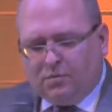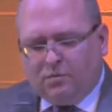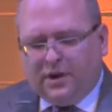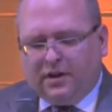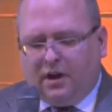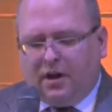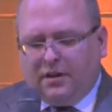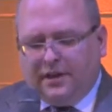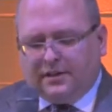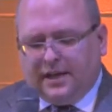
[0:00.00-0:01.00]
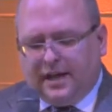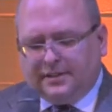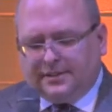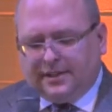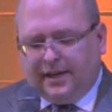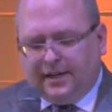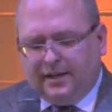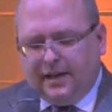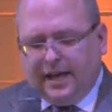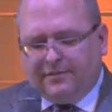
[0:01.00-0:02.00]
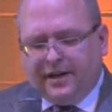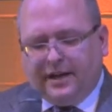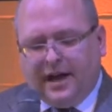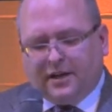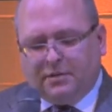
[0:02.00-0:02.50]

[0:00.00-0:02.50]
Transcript: Recall that God said, "Have I not